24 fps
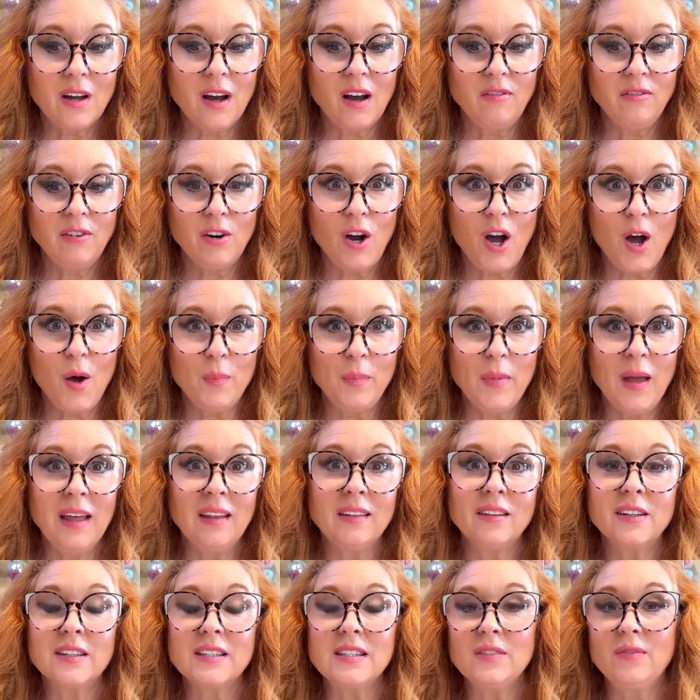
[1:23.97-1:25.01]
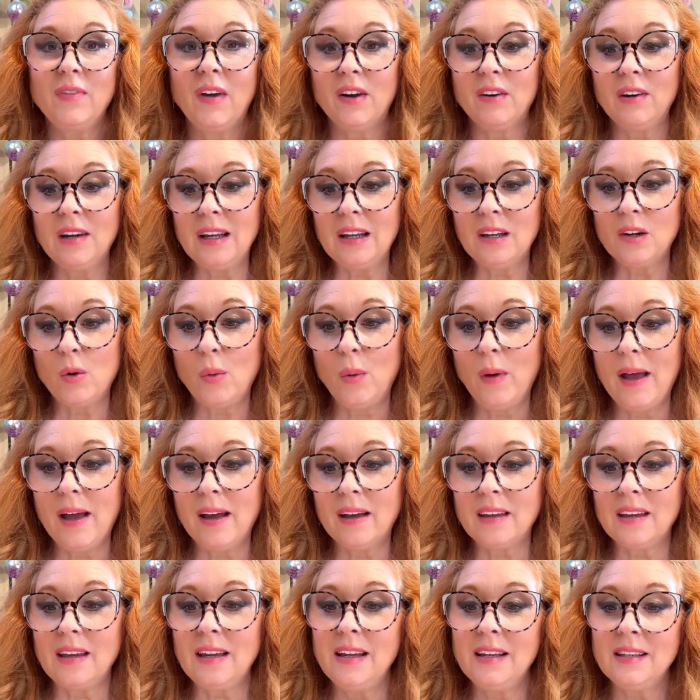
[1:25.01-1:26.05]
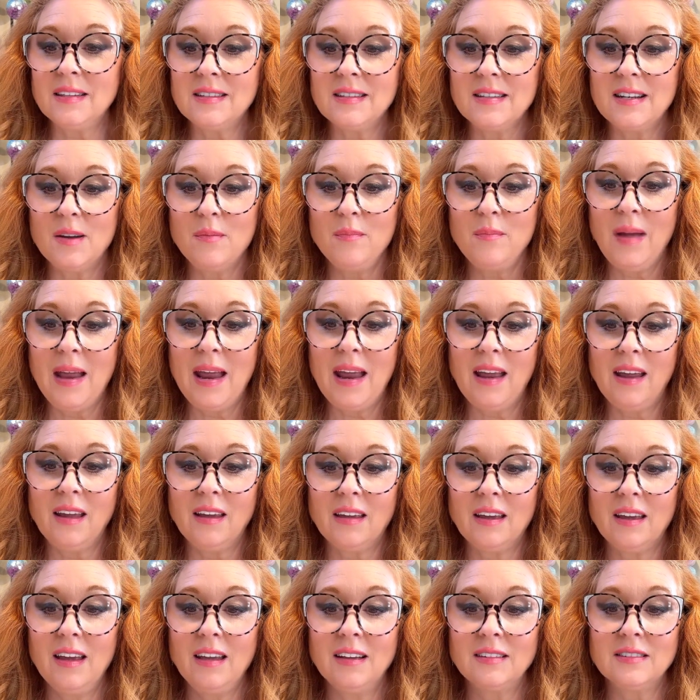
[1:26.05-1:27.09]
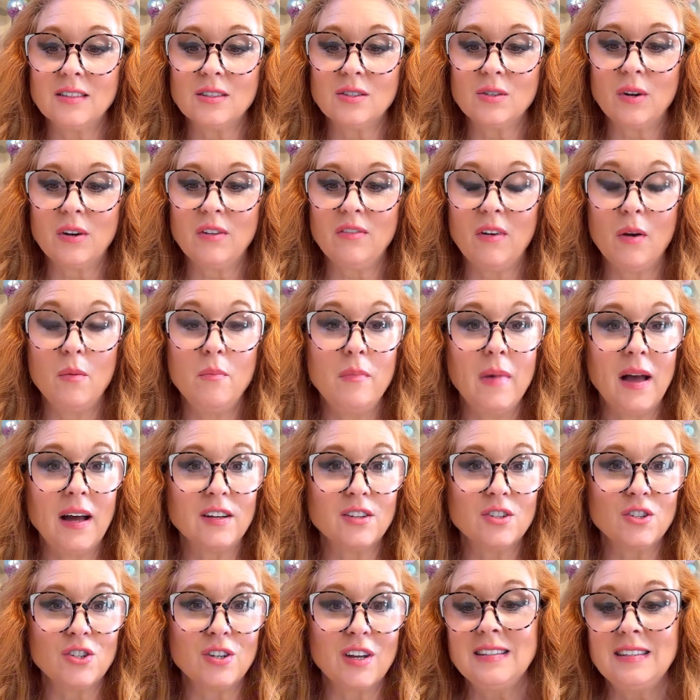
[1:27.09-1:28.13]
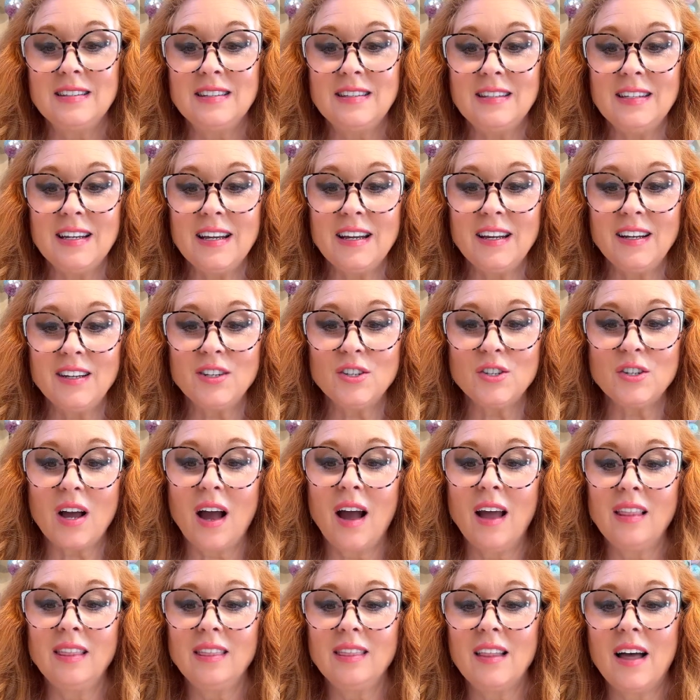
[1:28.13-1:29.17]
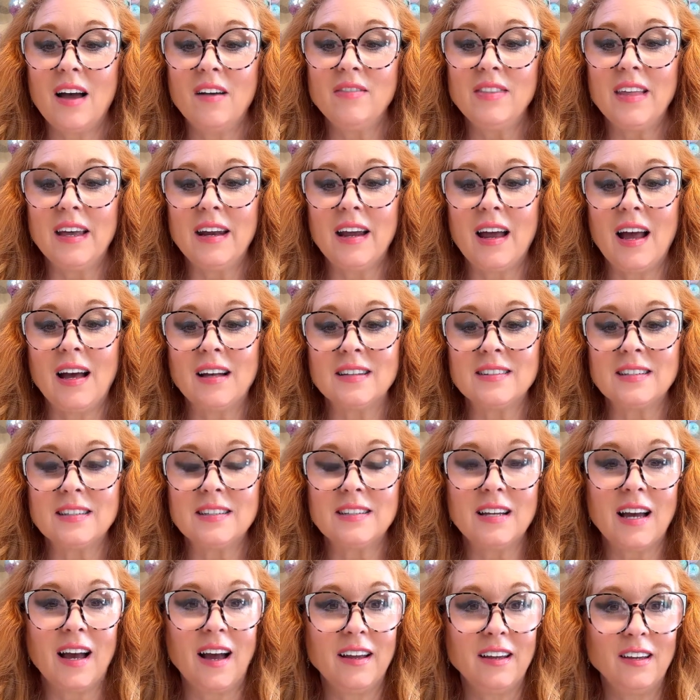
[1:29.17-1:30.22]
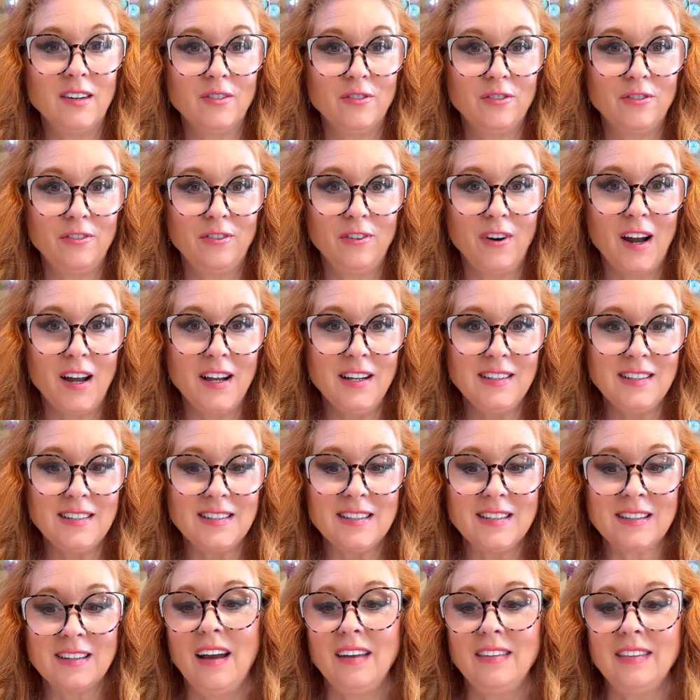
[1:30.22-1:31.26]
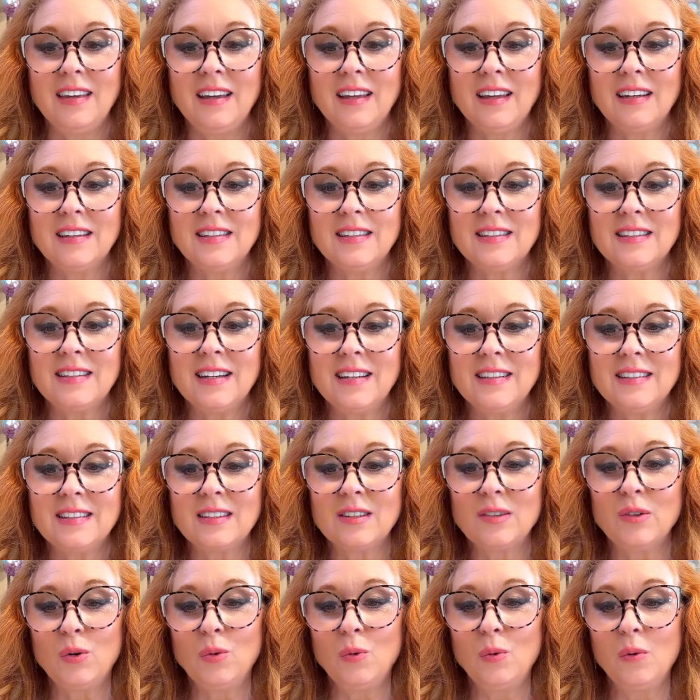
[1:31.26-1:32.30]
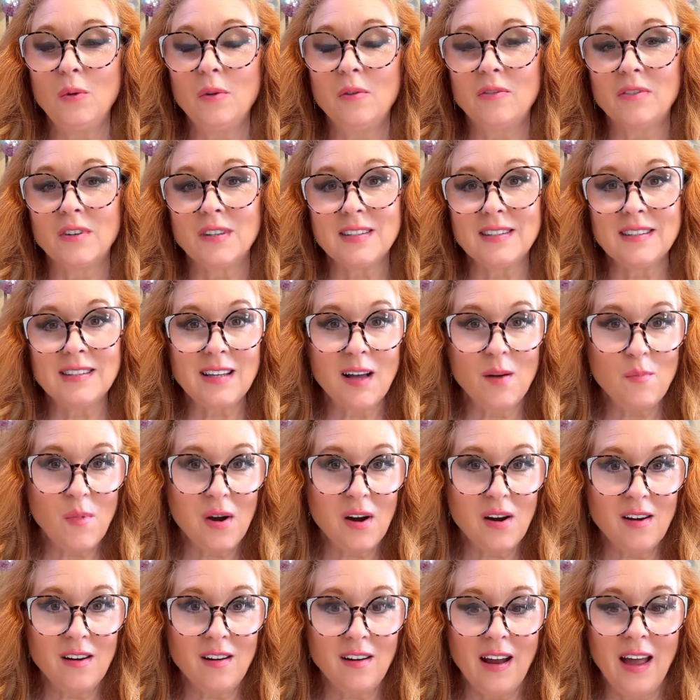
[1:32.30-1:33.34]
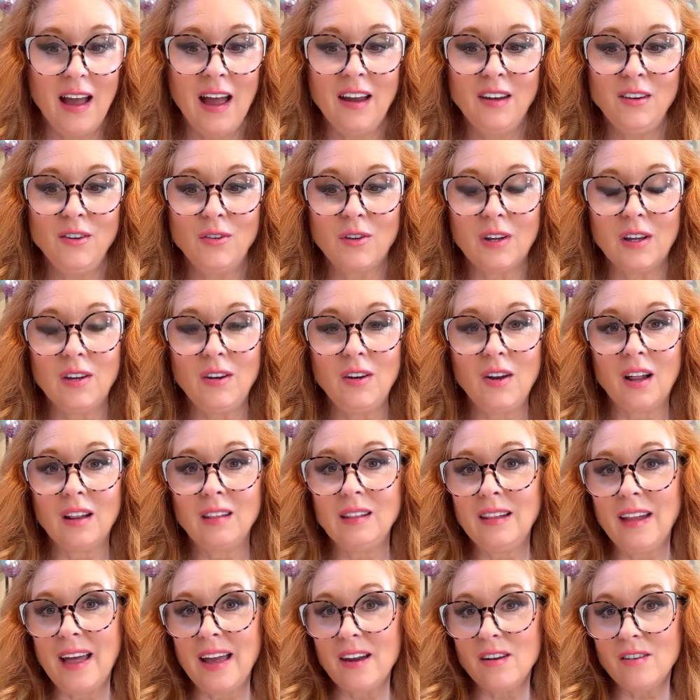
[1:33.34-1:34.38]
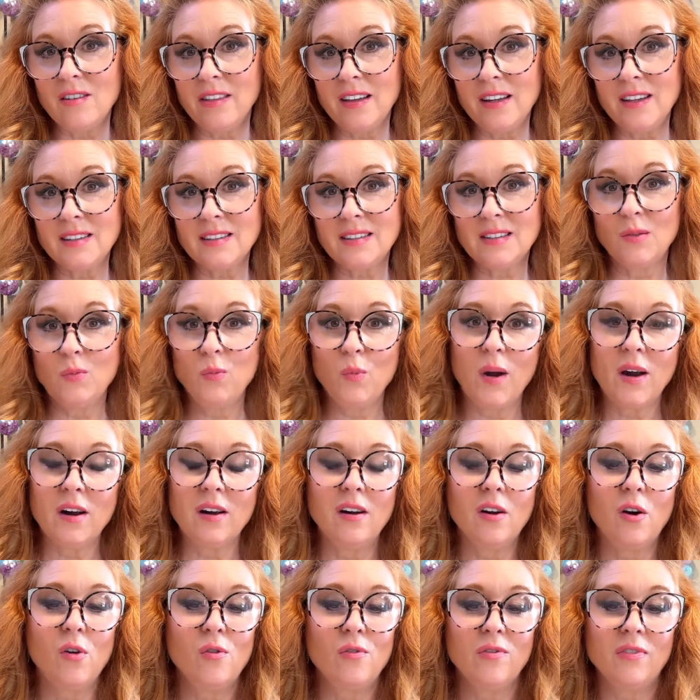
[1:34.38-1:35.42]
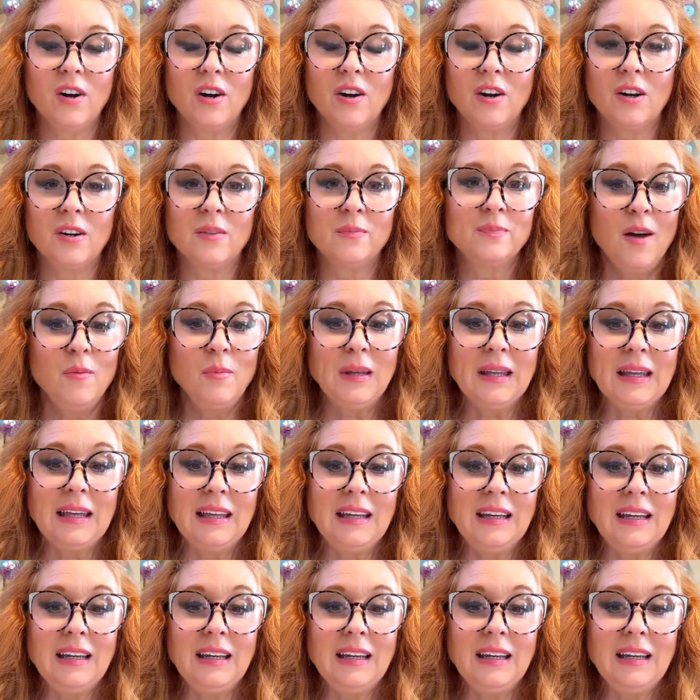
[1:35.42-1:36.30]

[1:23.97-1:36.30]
cover-up. It looks very quick, easy to make in sort of a mesh stitch. I love that it has a tie in front. I think it is nice and cool for summer, and you could layer this and wear it over a bikini,